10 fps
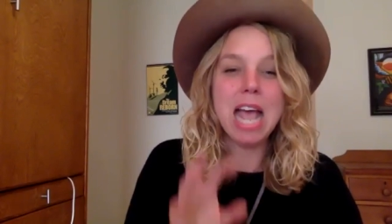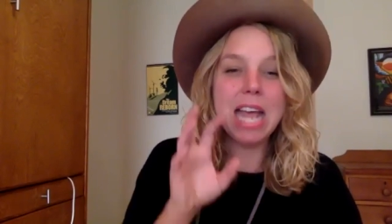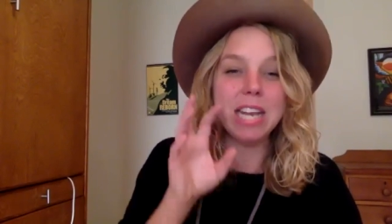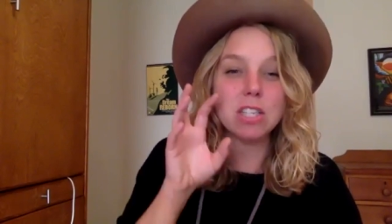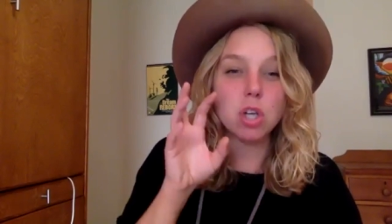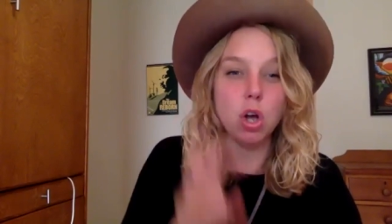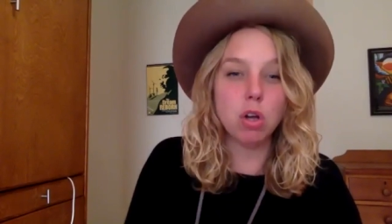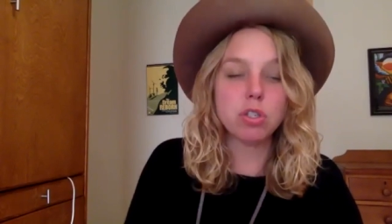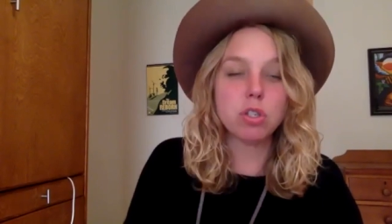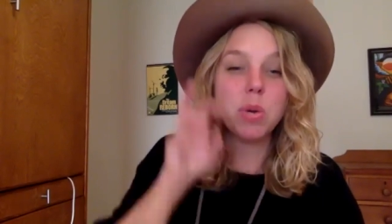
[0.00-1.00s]
And it's
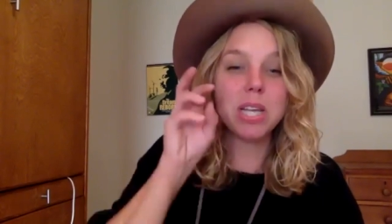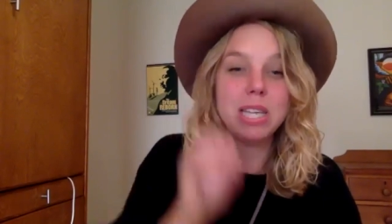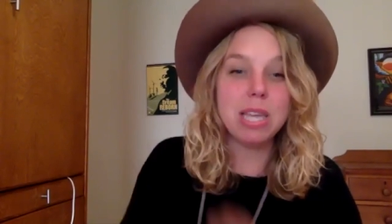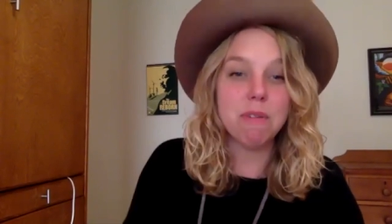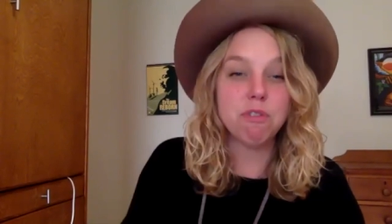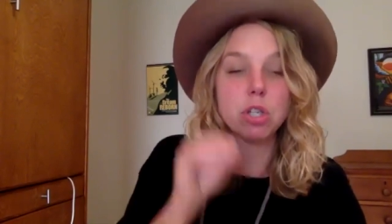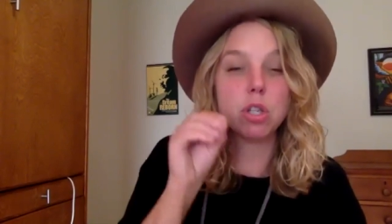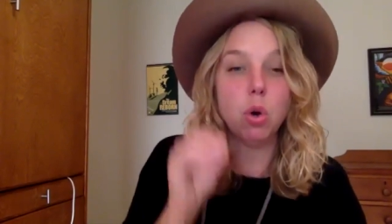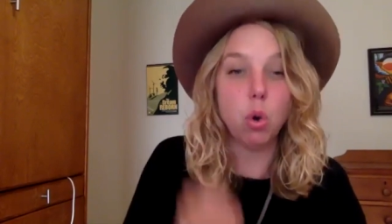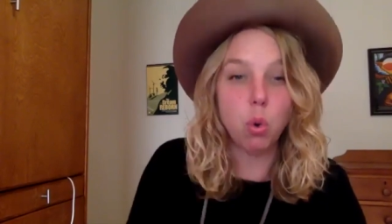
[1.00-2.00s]
also a gift to
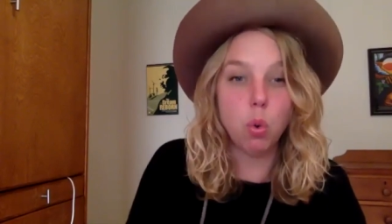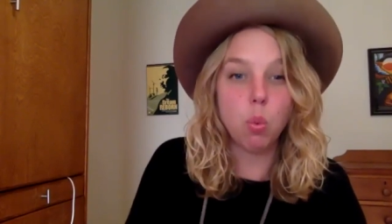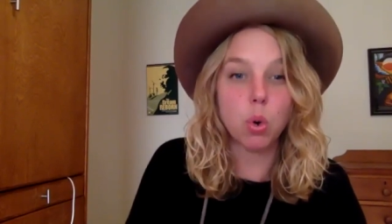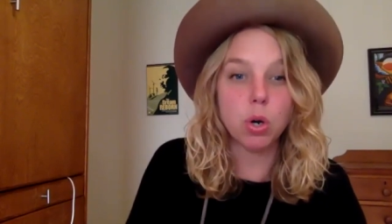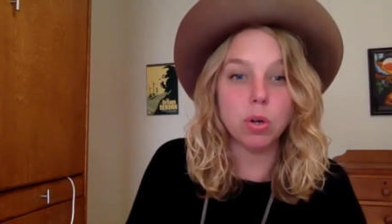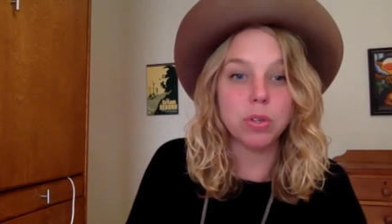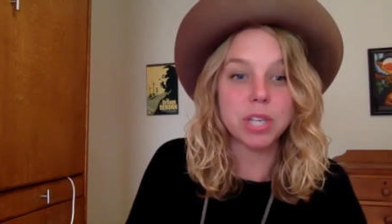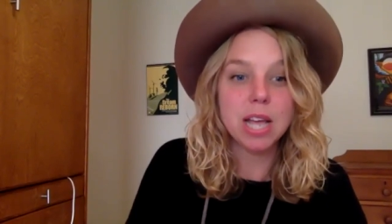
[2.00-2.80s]
the whole world